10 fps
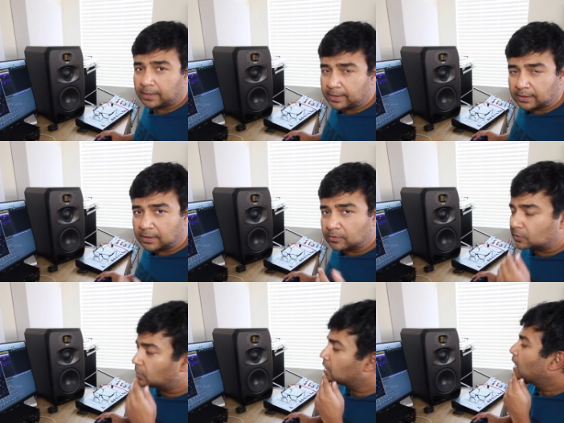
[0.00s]
I think that sounds
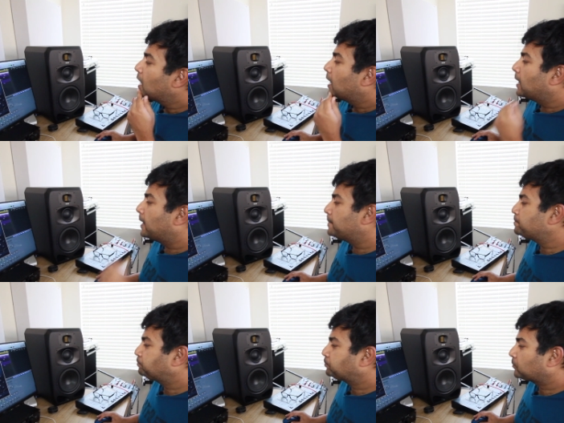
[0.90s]
good.
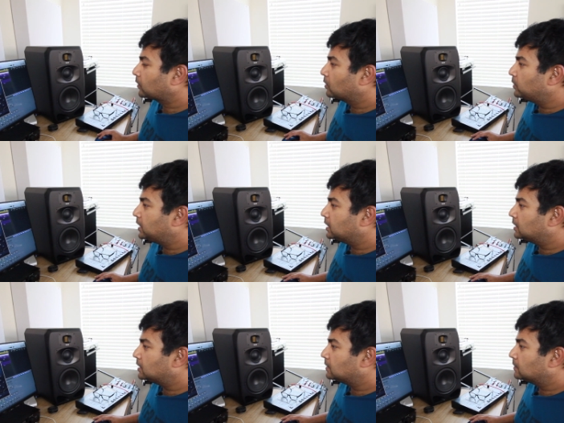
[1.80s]
We
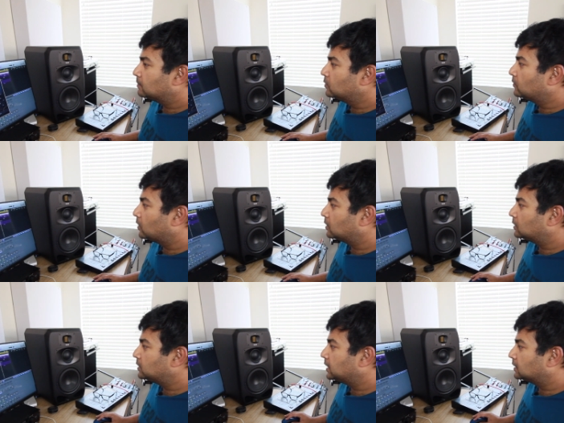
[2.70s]
can move on
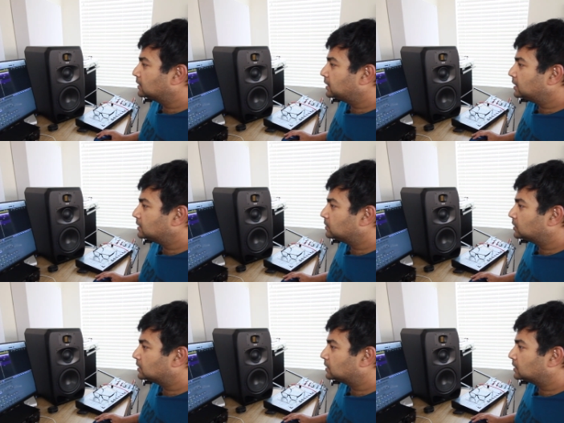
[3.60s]
to the other things,
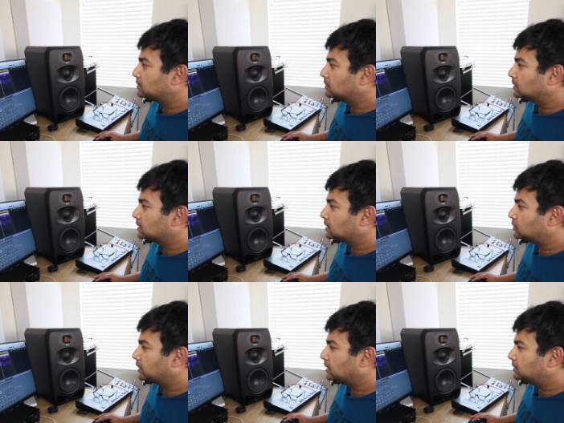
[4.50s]
which is the cymbals and the
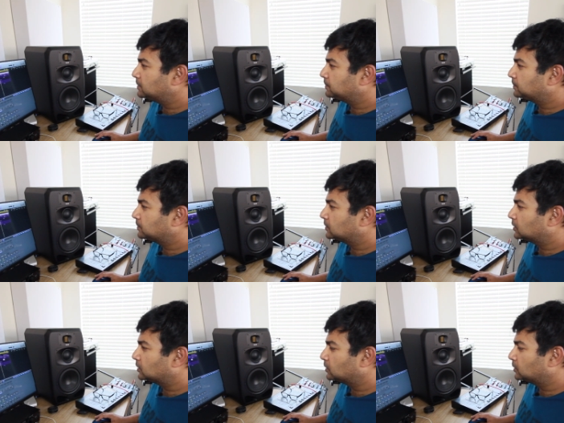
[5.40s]
chimes.
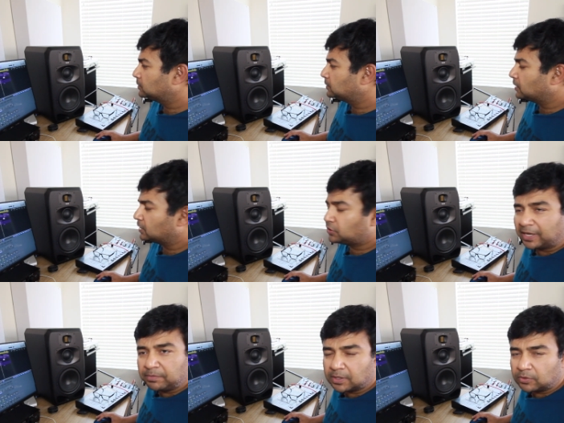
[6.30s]
So we've got a chime